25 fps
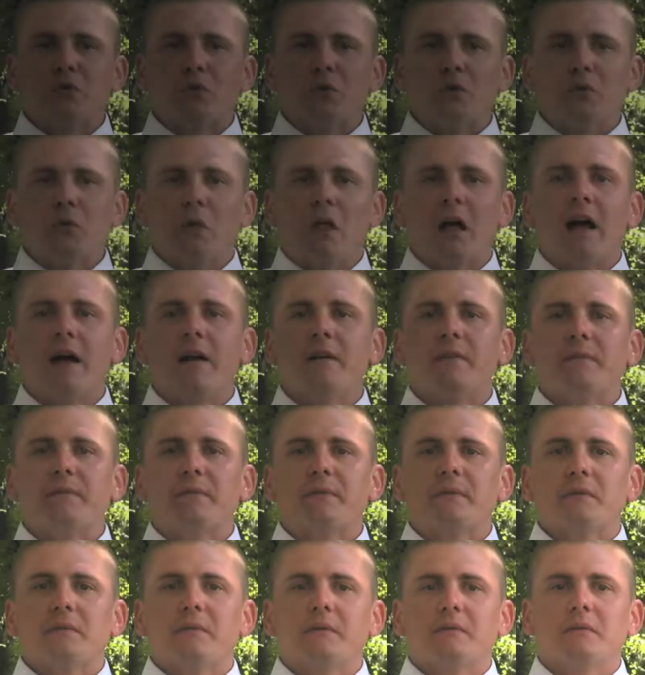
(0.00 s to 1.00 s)
true life,
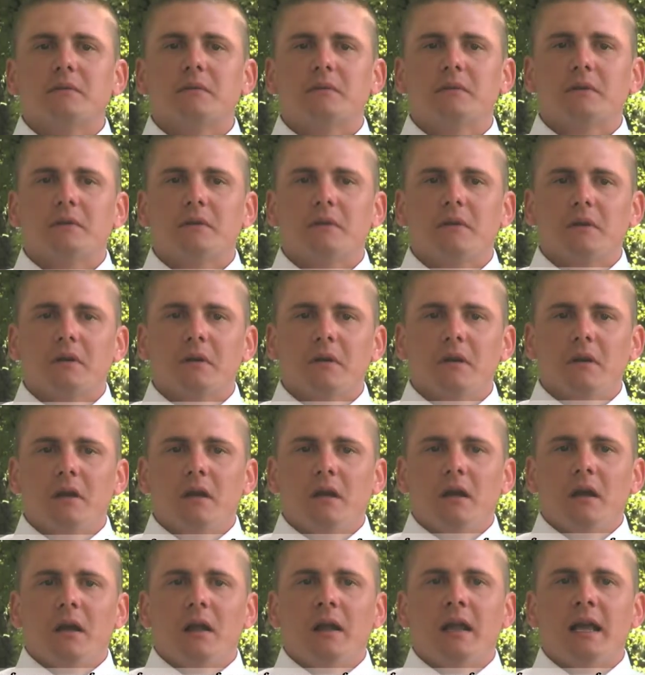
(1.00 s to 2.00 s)

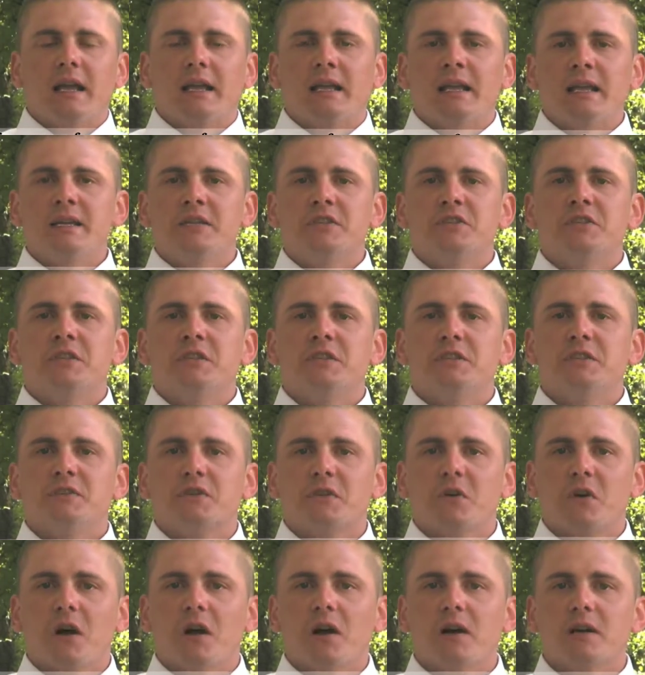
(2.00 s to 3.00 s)
and that key is Jesus
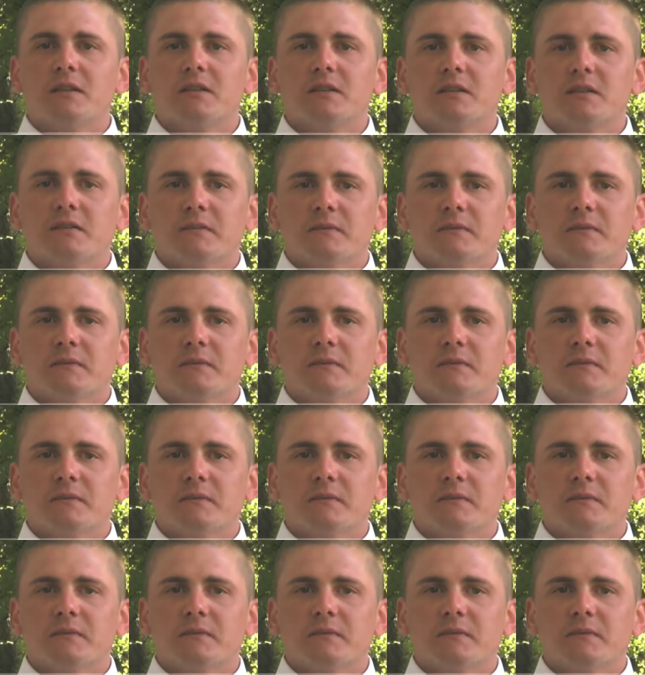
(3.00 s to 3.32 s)
Christ.